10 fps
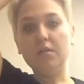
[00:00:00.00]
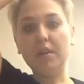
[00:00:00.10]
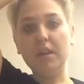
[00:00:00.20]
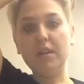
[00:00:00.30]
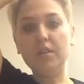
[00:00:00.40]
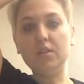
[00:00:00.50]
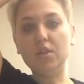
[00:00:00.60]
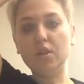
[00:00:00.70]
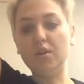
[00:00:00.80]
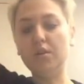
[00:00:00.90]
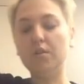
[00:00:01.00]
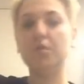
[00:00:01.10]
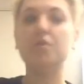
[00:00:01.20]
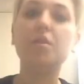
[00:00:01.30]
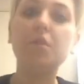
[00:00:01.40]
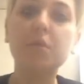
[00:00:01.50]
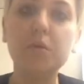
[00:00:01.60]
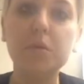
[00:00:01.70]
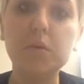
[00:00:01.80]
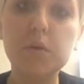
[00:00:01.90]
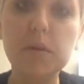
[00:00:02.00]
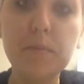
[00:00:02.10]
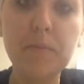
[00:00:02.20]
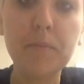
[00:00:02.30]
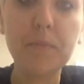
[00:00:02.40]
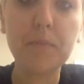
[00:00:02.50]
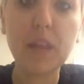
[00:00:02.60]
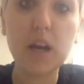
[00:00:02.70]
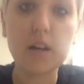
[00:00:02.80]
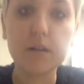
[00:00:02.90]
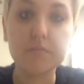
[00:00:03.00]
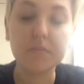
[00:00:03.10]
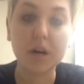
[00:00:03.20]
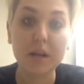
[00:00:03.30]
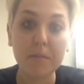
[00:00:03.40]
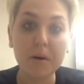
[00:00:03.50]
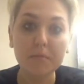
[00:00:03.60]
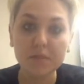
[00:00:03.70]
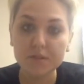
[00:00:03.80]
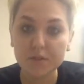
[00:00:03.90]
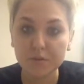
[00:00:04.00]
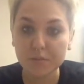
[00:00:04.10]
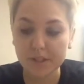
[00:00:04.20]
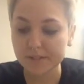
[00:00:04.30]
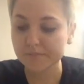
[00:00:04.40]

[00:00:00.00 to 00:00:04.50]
ready to go to body pump and Zumba.